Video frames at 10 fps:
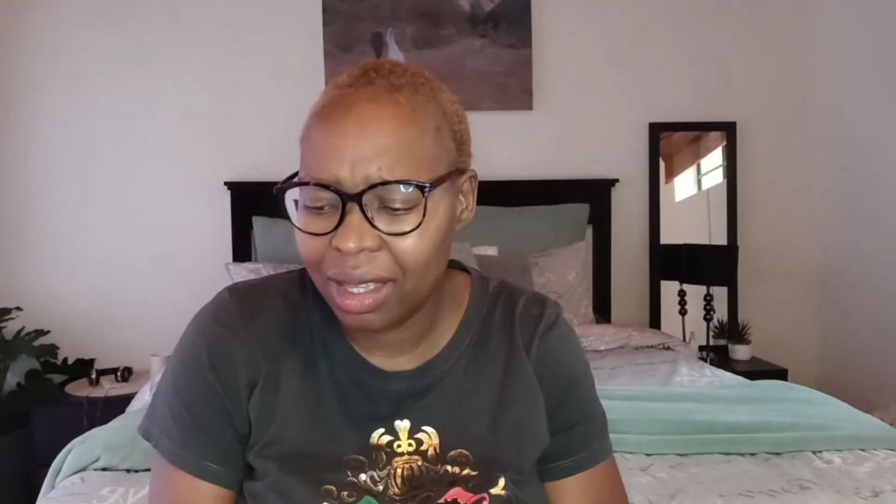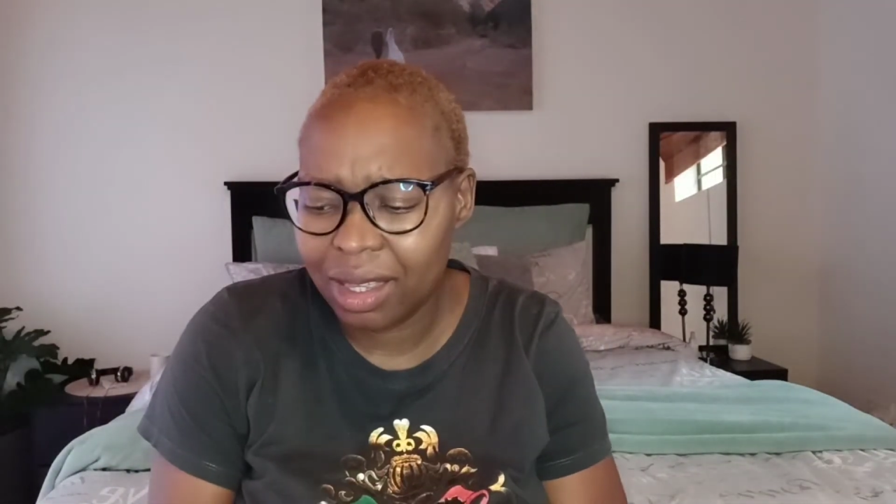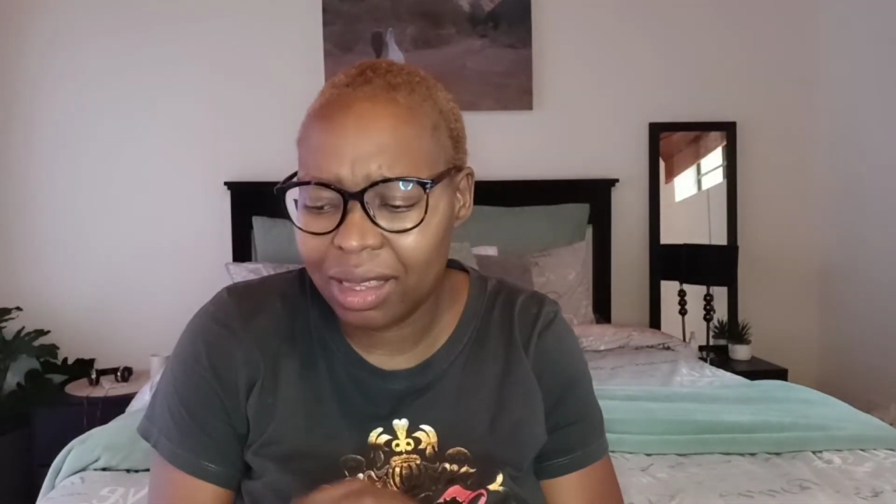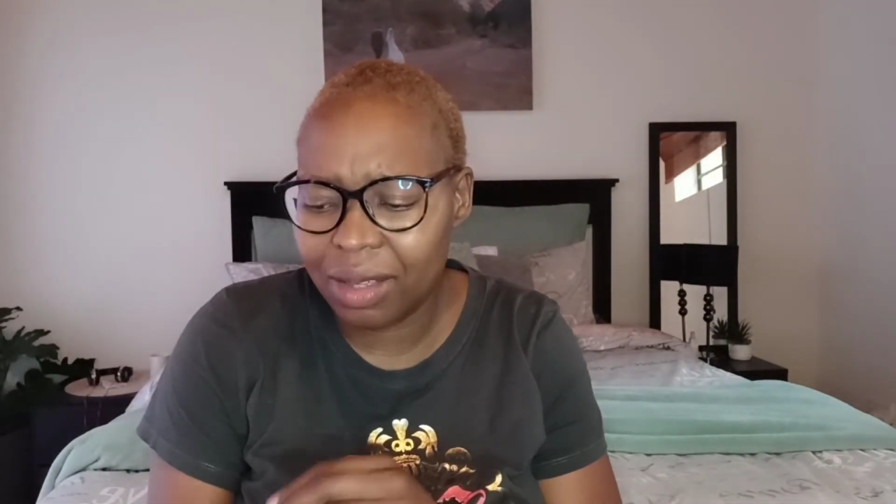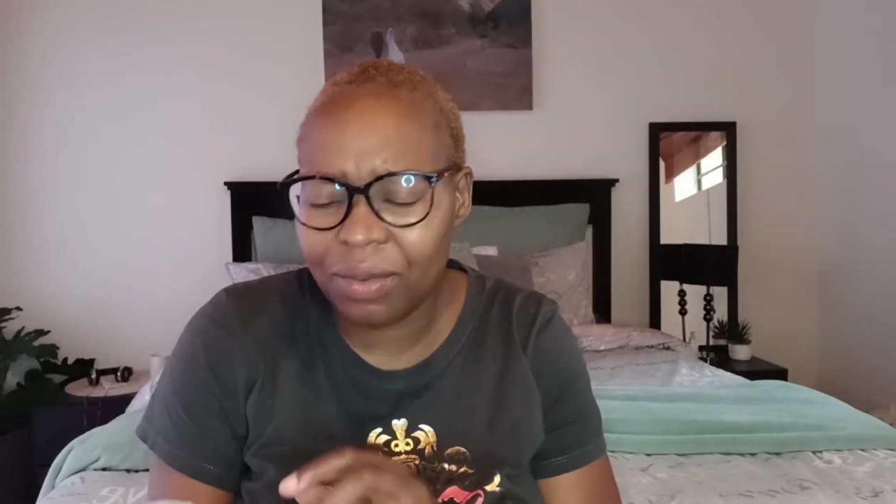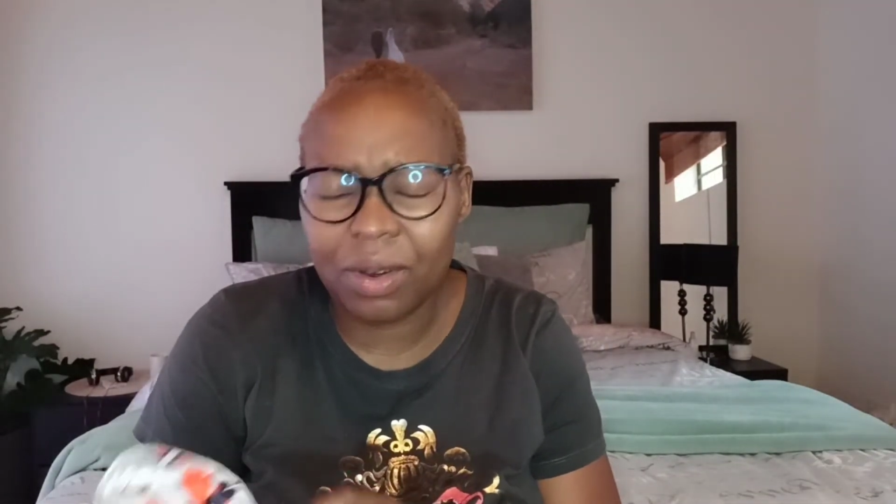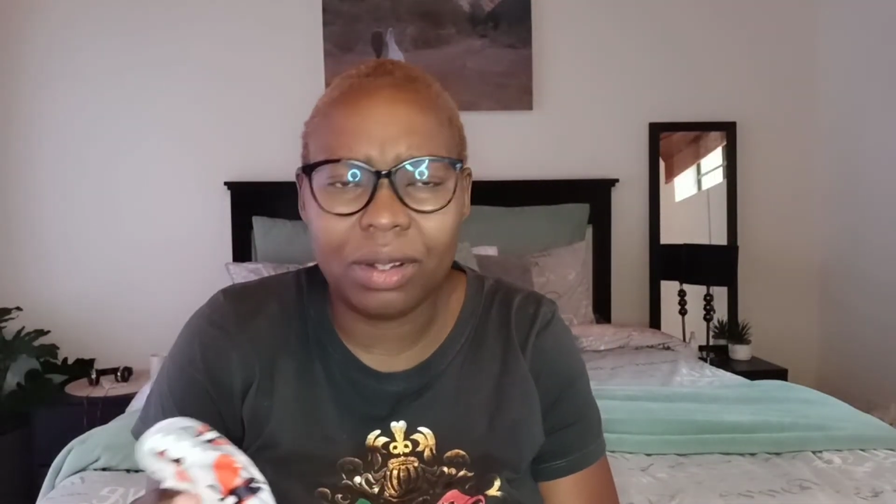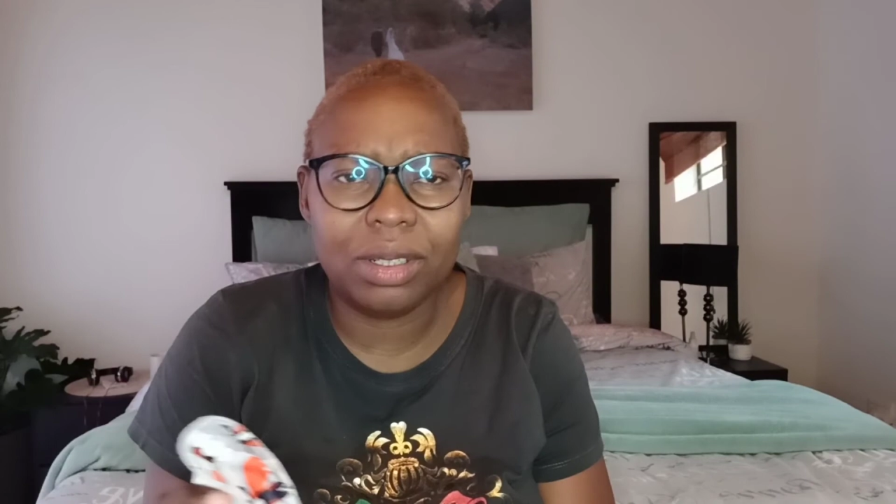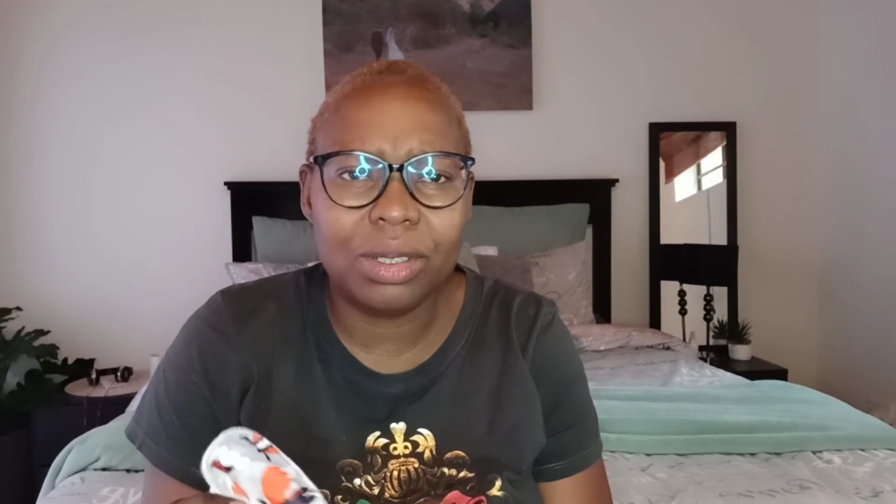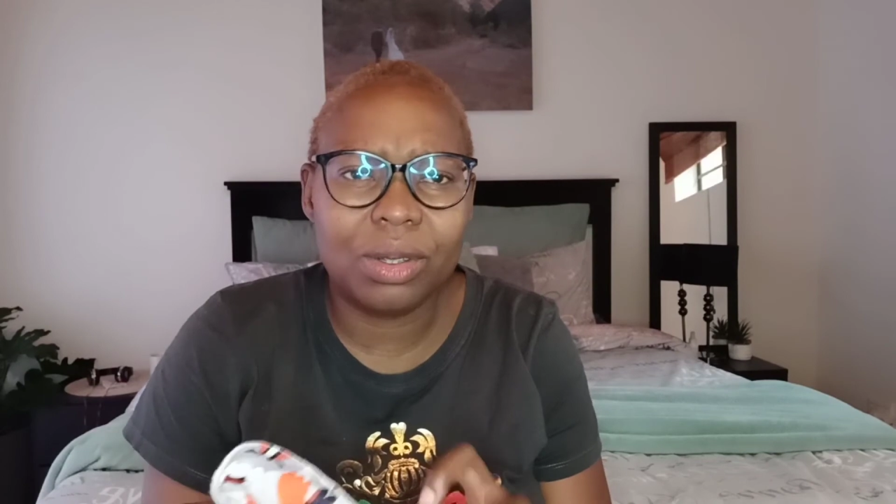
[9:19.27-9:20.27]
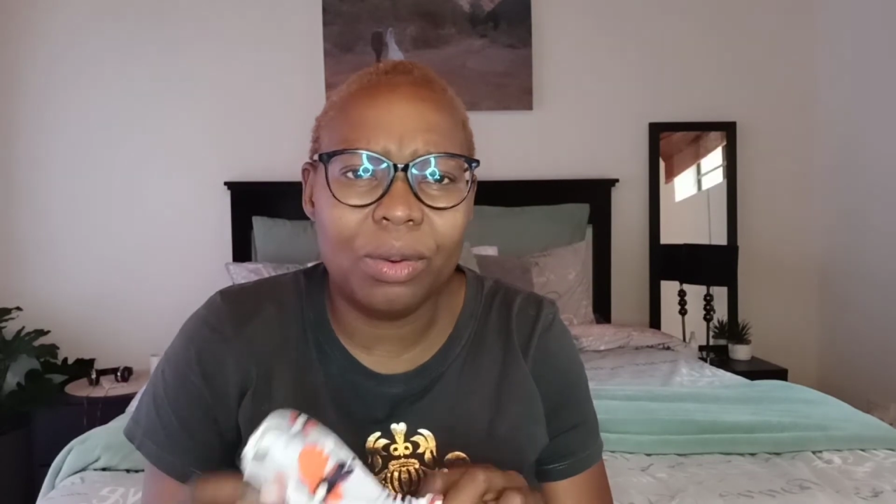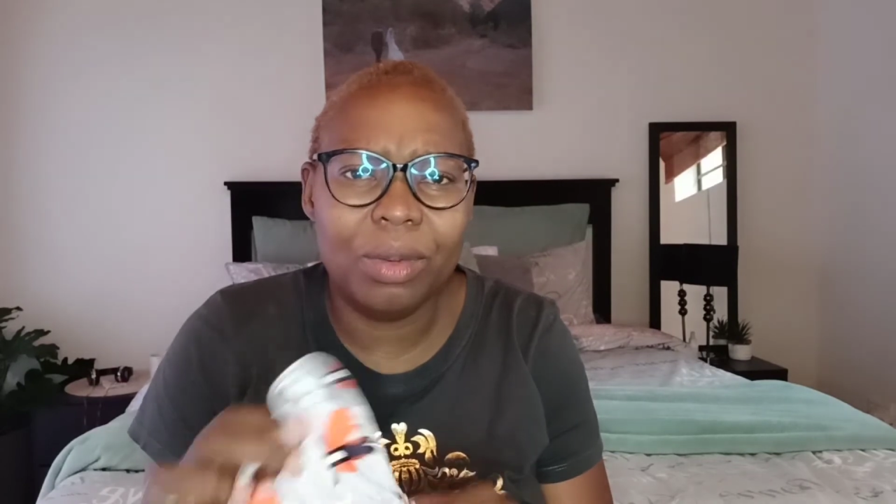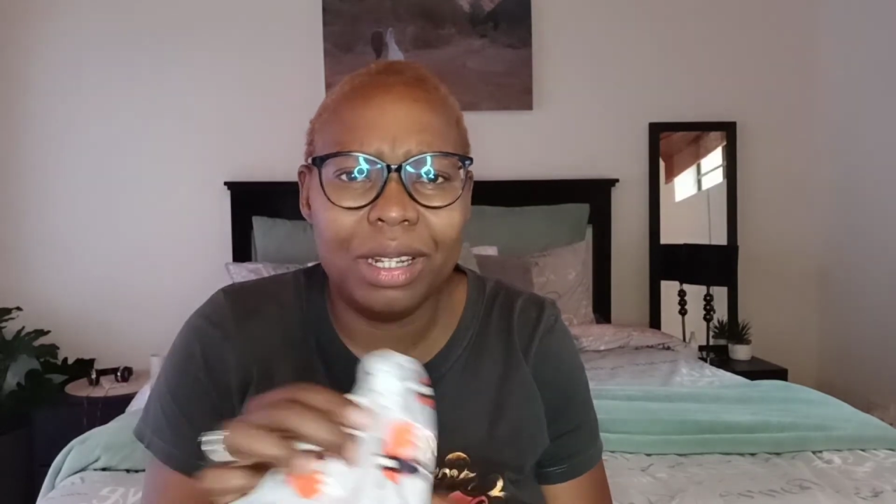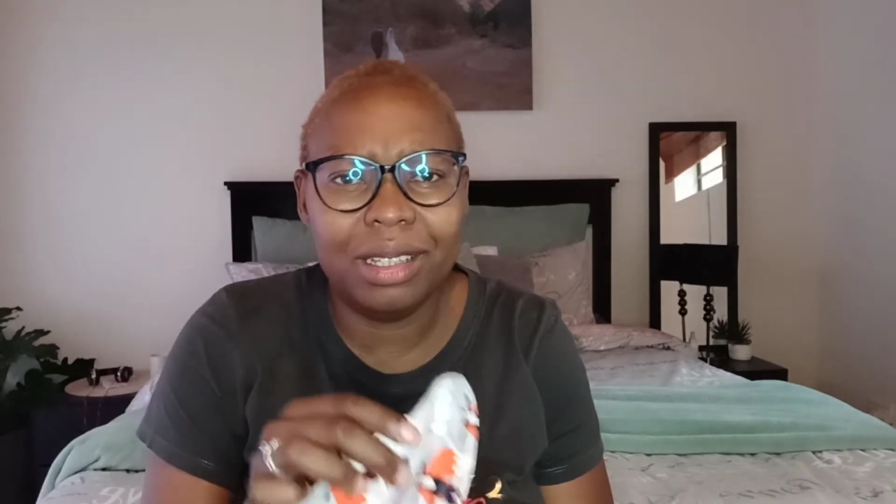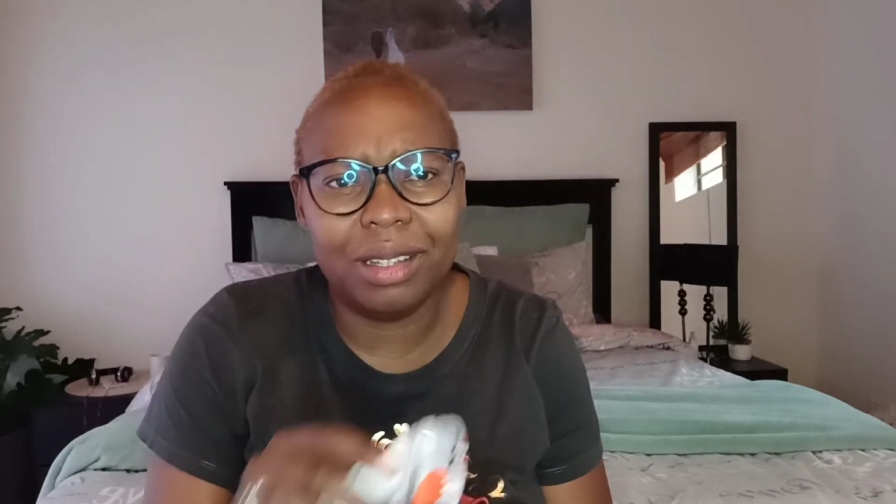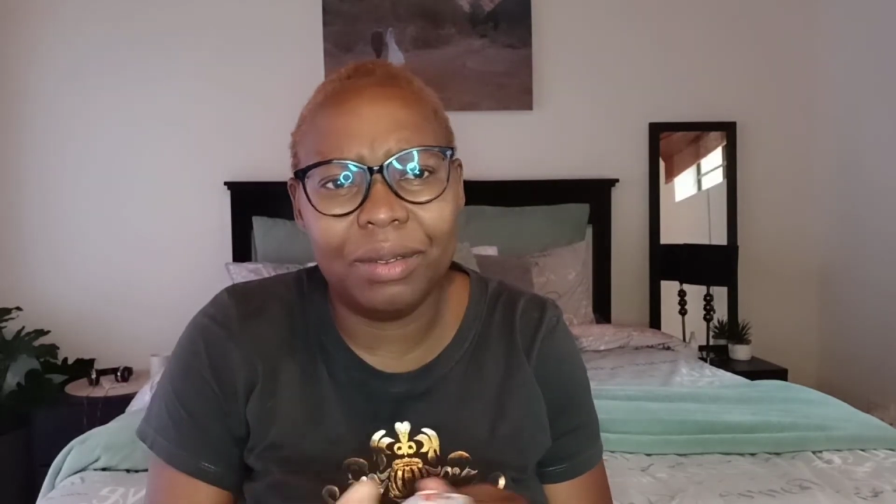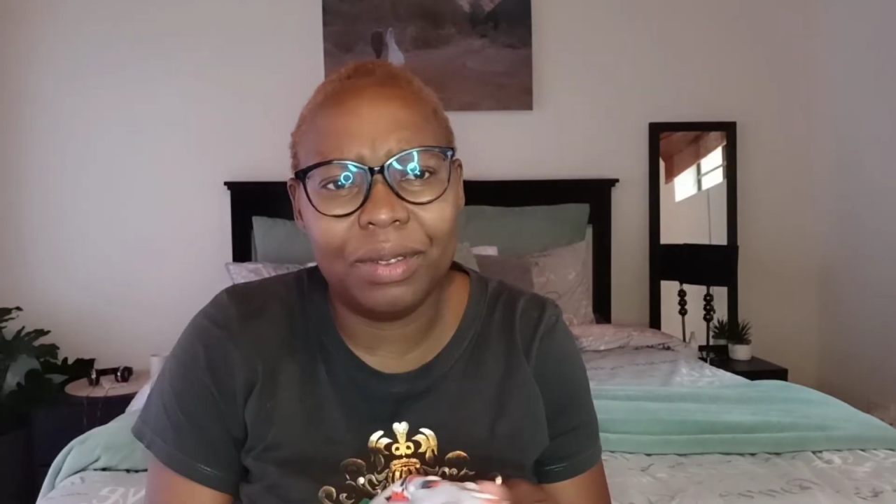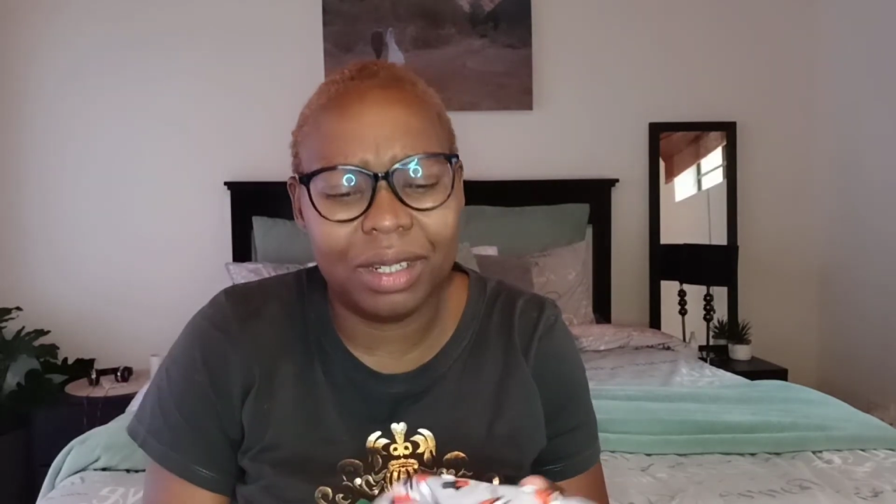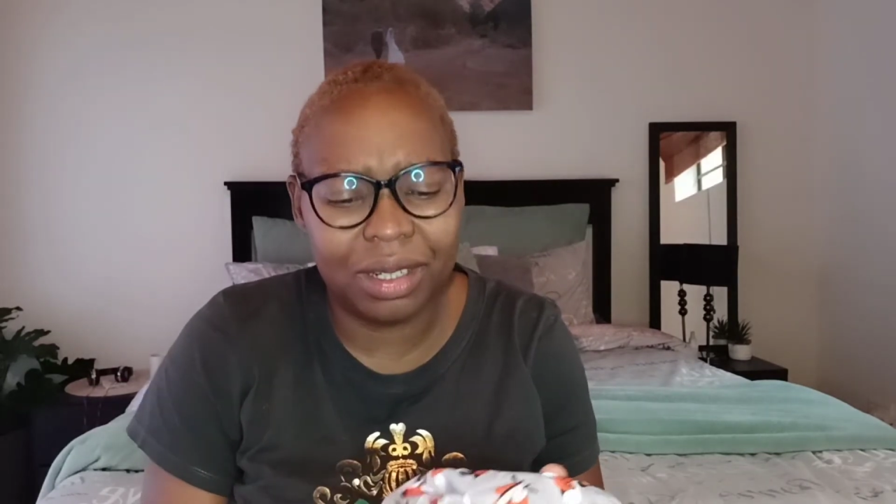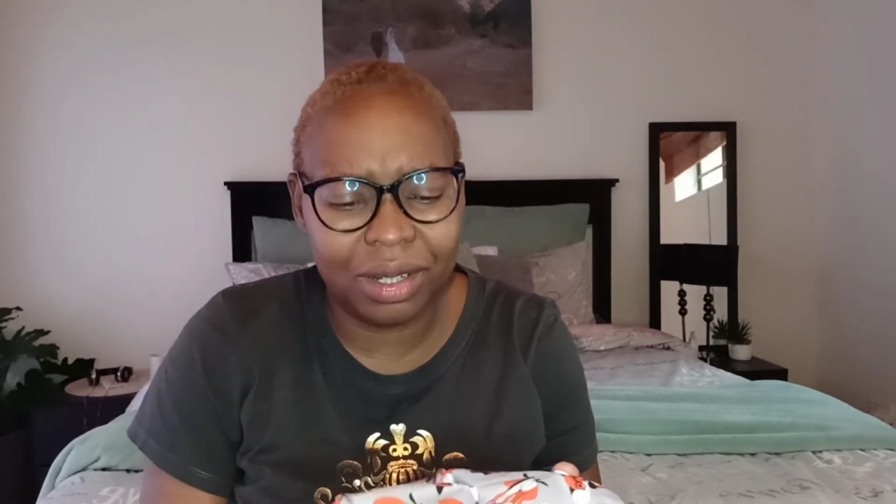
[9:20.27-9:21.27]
they've got so many different